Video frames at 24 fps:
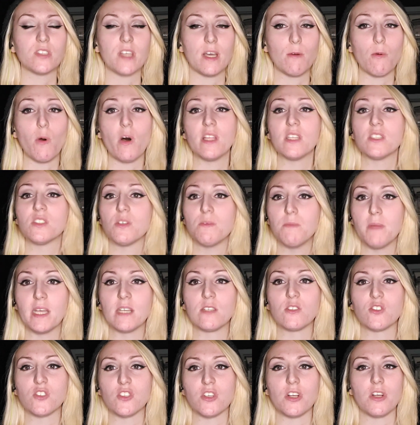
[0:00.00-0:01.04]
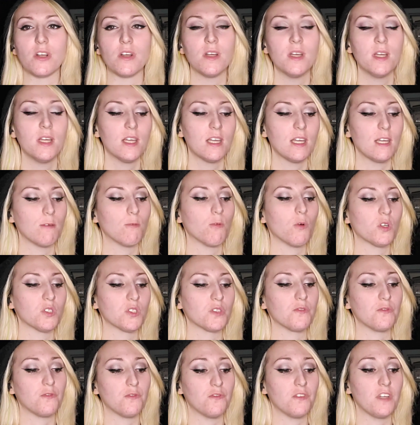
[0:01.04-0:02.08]
I wanted to make sure it
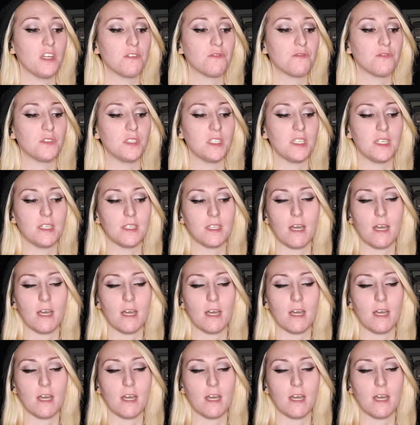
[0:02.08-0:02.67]
wasn't $50